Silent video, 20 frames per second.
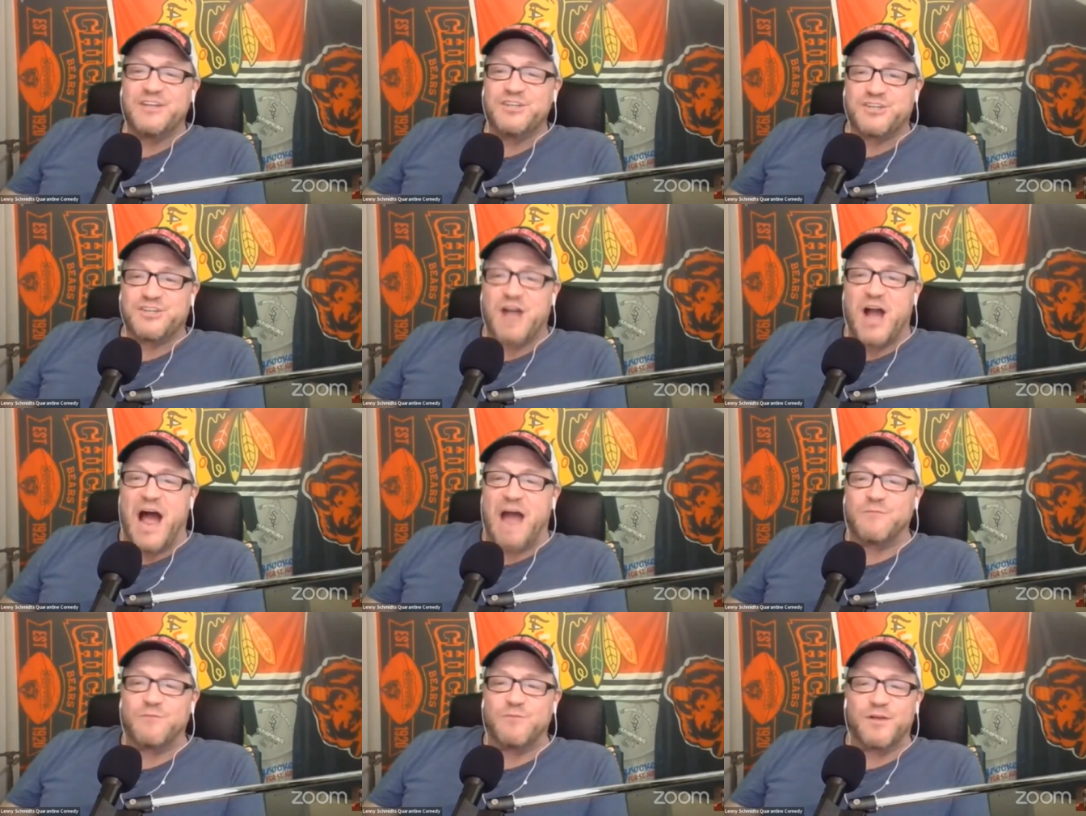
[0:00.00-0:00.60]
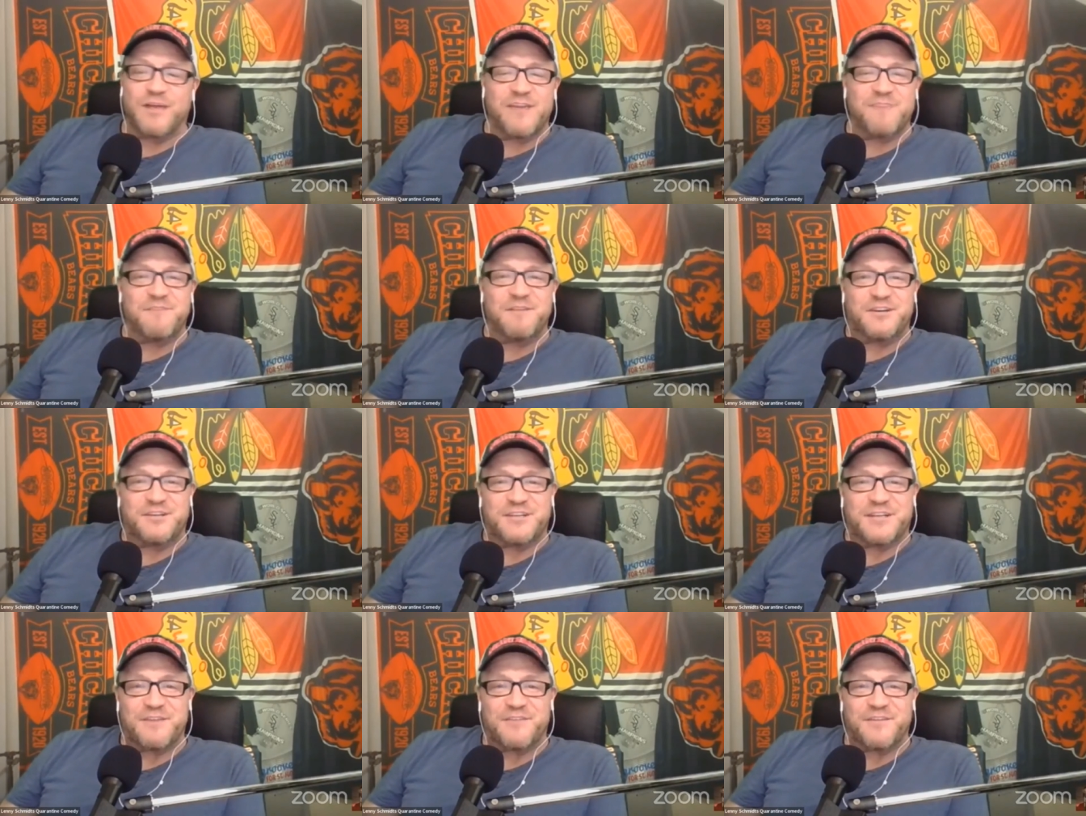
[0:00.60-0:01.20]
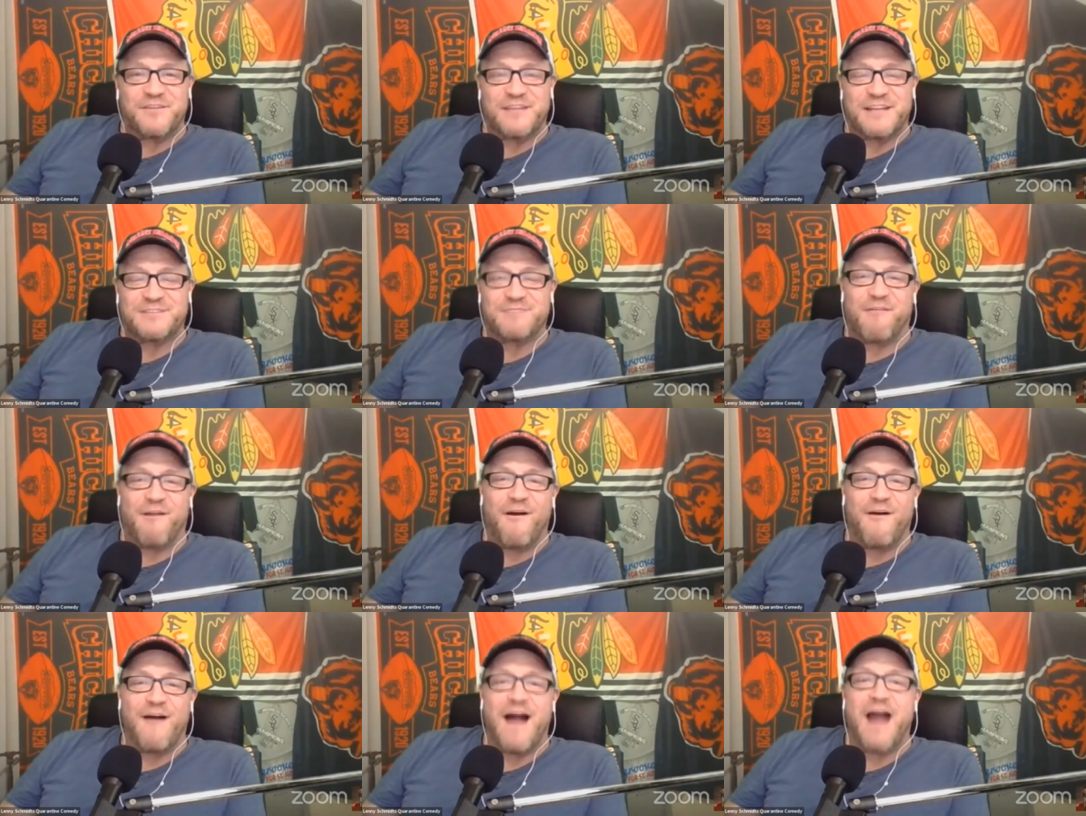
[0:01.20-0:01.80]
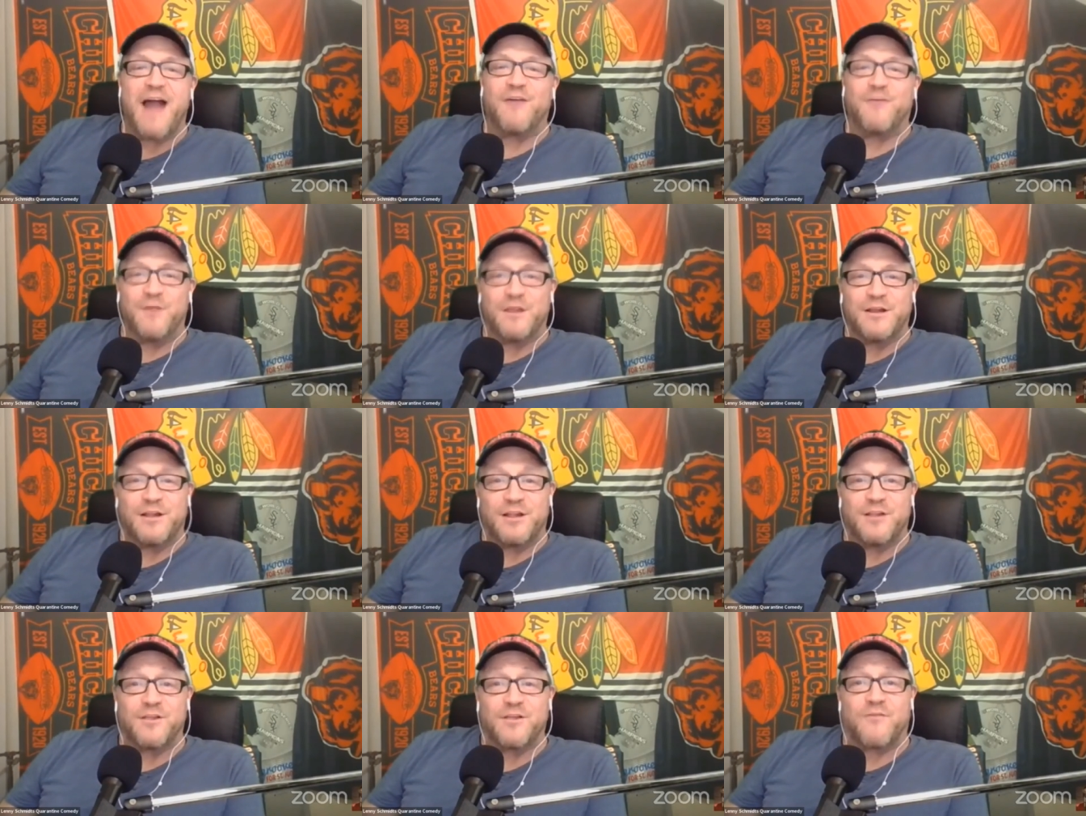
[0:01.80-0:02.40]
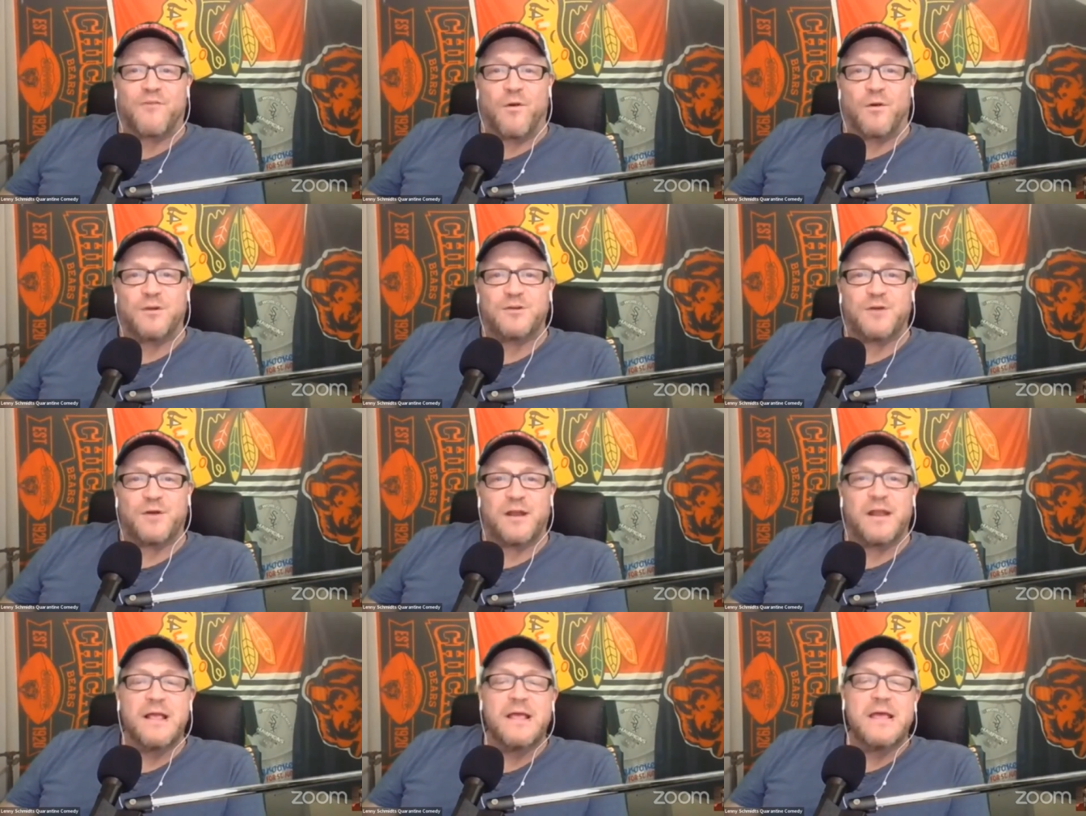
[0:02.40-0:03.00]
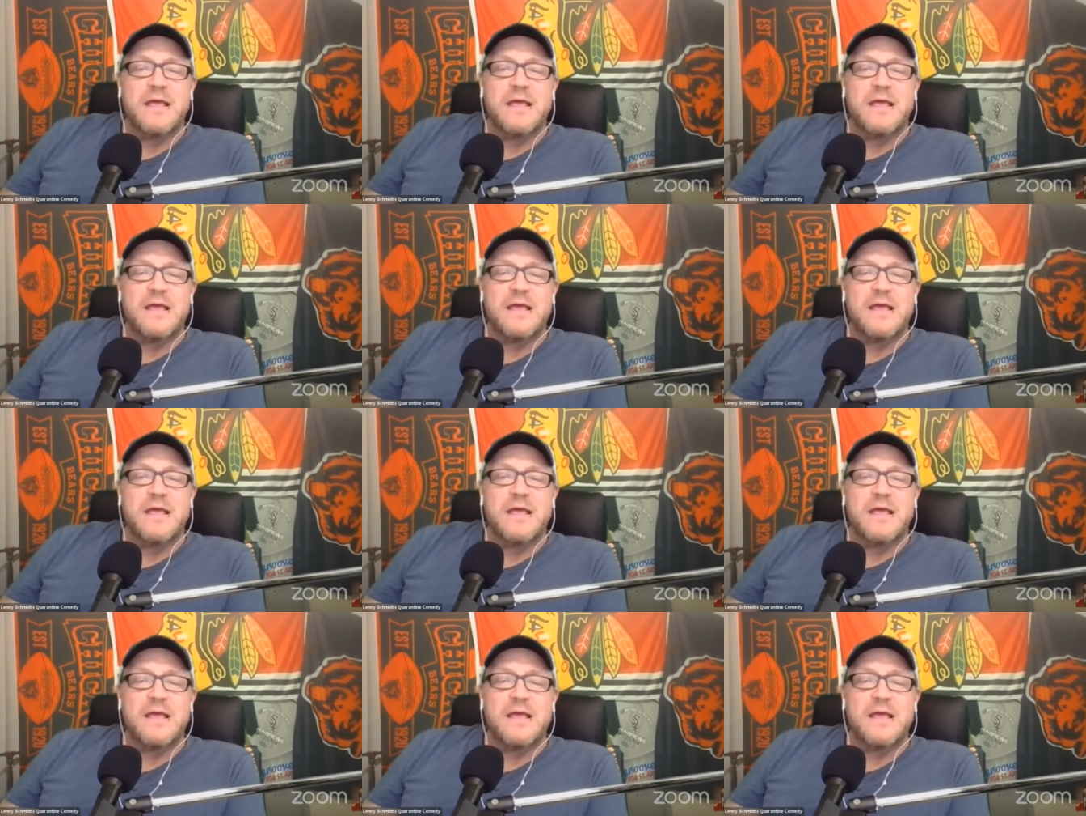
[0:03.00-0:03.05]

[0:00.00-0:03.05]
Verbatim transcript: John will give me shit for that tomorrow. I really look forward to it.